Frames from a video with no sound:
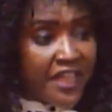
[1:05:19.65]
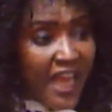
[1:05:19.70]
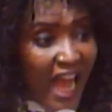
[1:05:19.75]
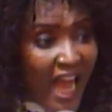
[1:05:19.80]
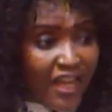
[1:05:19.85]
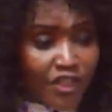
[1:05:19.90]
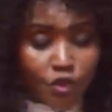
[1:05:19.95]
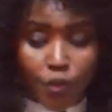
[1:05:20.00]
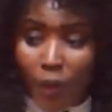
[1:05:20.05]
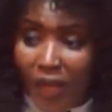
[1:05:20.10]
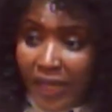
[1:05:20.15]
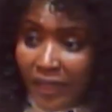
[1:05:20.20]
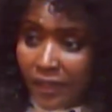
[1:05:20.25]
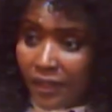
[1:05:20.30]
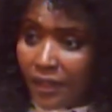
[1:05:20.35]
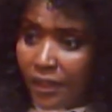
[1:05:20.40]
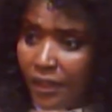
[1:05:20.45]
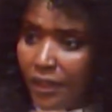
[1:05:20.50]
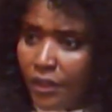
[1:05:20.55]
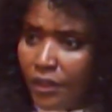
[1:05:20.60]
act well.
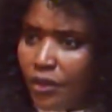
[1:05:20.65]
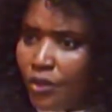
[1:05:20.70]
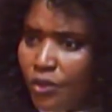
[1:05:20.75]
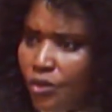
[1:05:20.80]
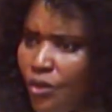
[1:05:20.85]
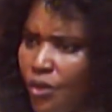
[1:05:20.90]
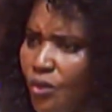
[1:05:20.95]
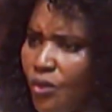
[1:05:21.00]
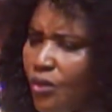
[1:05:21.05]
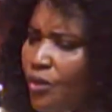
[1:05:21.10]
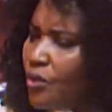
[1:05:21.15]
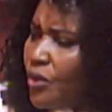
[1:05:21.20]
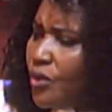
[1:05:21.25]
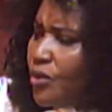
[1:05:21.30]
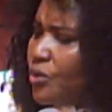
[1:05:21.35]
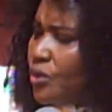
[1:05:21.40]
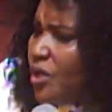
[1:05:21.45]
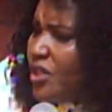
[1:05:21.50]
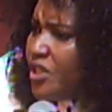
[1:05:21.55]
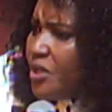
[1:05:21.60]
You
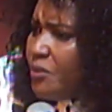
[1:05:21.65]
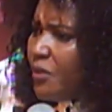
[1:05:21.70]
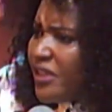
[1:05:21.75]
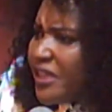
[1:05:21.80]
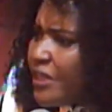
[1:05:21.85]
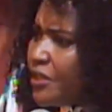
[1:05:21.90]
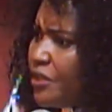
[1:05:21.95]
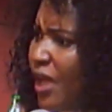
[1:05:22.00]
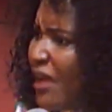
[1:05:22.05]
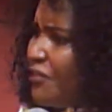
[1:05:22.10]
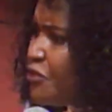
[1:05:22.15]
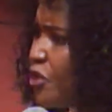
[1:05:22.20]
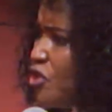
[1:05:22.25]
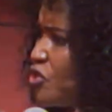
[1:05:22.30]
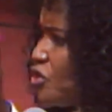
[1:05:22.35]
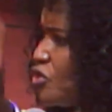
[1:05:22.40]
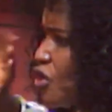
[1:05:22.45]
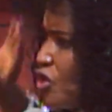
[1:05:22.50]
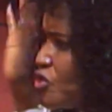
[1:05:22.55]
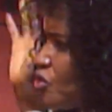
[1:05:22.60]
have not
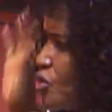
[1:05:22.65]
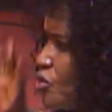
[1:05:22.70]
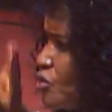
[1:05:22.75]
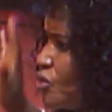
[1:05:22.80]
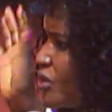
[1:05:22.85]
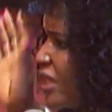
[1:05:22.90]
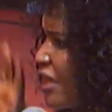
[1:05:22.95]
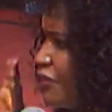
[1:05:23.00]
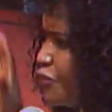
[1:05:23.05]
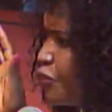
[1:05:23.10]
sold your soul to the devil,